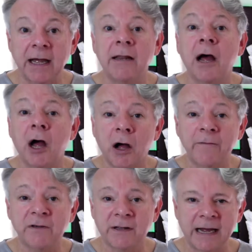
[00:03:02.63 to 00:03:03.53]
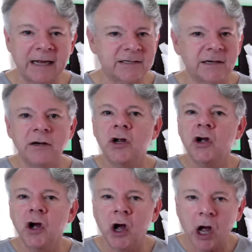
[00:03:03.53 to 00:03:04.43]
And after the accident,
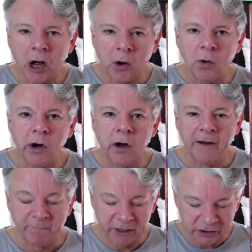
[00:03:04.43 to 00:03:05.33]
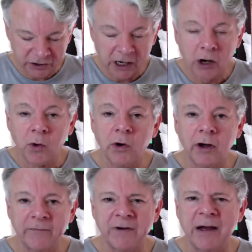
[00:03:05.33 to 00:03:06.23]
her whole life, because her whole
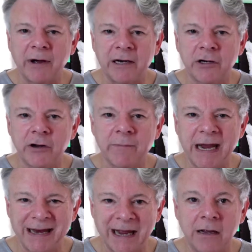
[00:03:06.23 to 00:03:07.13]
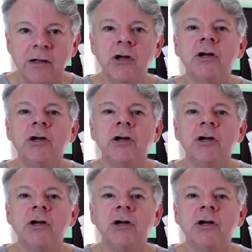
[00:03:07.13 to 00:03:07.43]
life now had a new meaning,